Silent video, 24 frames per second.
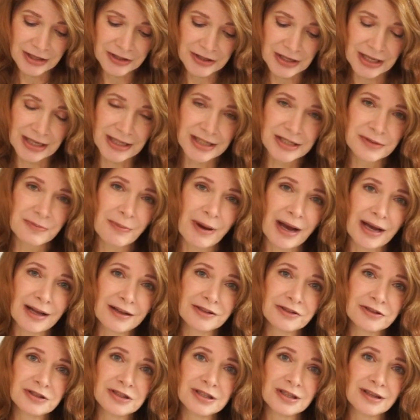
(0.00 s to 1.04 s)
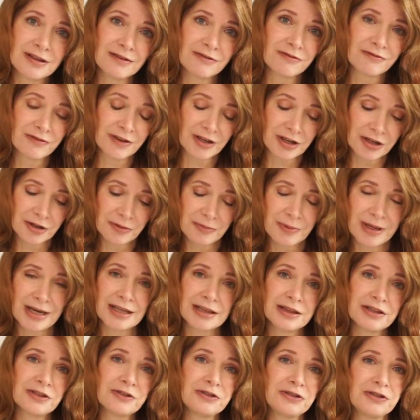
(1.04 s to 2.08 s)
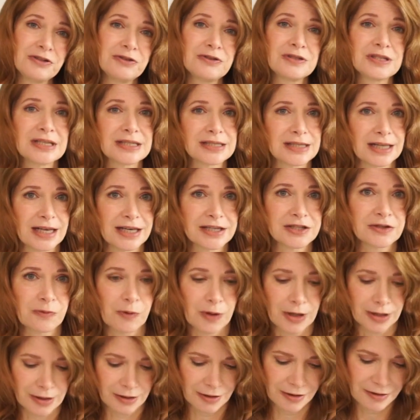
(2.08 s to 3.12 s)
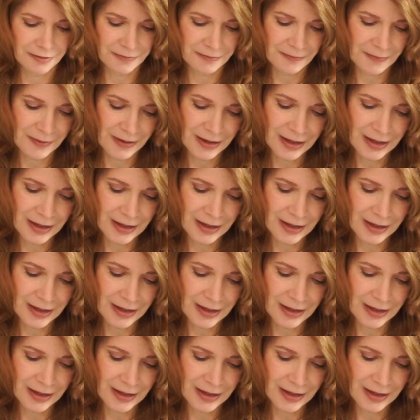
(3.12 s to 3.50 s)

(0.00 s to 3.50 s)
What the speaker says: It's milder to the film and it uses less water.